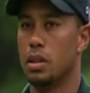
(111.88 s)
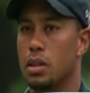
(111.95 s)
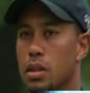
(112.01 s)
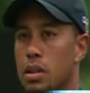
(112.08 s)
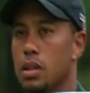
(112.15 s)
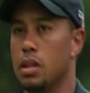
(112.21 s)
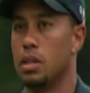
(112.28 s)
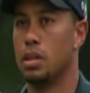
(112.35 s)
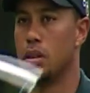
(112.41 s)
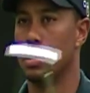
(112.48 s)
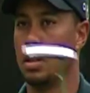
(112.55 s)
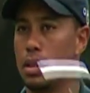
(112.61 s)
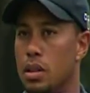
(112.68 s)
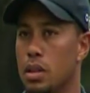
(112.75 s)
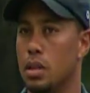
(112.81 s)
balls
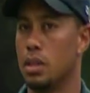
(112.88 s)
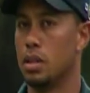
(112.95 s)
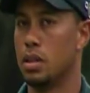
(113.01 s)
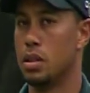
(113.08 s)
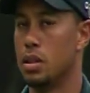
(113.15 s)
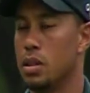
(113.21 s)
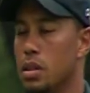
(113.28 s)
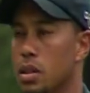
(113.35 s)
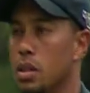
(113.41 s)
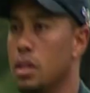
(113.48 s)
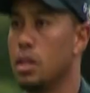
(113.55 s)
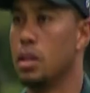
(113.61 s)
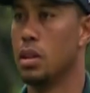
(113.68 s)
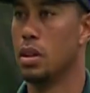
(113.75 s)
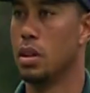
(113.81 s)
out of that lie
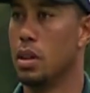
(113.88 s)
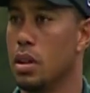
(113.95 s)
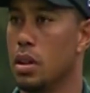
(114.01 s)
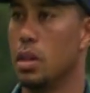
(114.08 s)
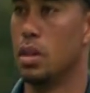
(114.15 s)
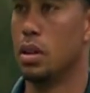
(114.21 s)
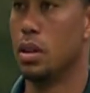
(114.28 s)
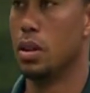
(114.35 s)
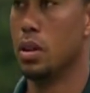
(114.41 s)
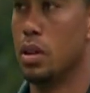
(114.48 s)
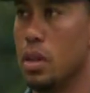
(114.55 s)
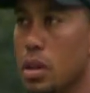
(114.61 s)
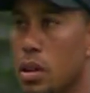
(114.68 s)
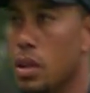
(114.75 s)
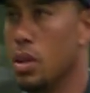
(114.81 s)
over and over and over.
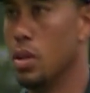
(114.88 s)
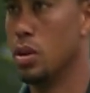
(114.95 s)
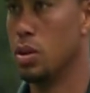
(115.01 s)
Now,